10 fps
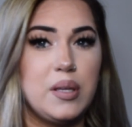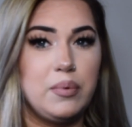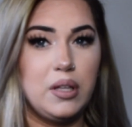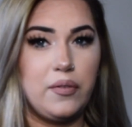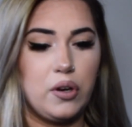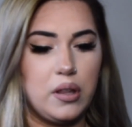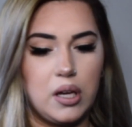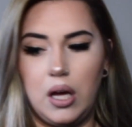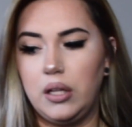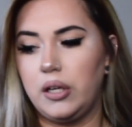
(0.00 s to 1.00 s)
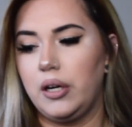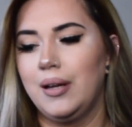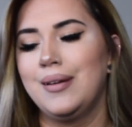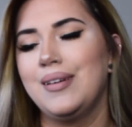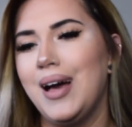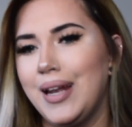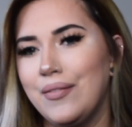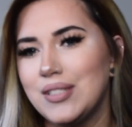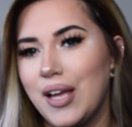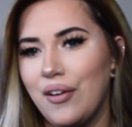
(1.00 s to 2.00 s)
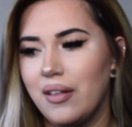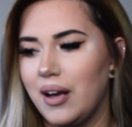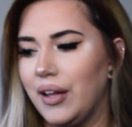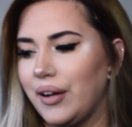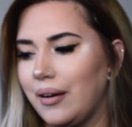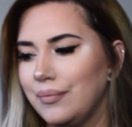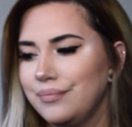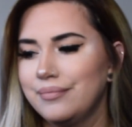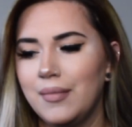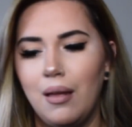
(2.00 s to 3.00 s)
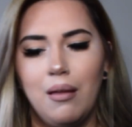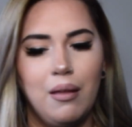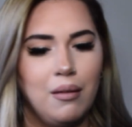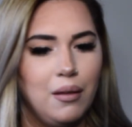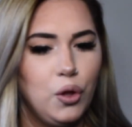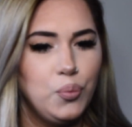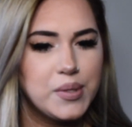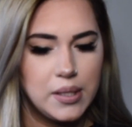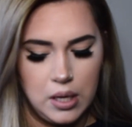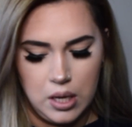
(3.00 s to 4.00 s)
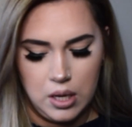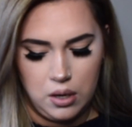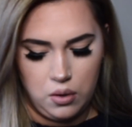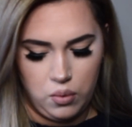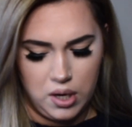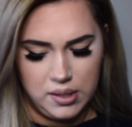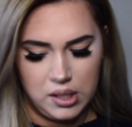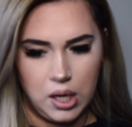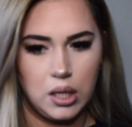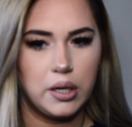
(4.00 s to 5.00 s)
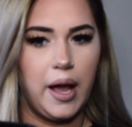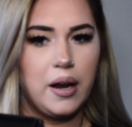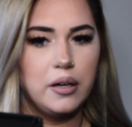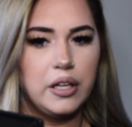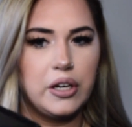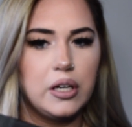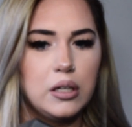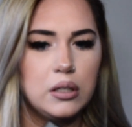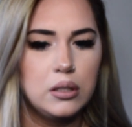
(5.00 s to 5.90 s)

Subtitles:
I believe, are in the color. I didn't even tell you the color. Oops. Where's the color at on here?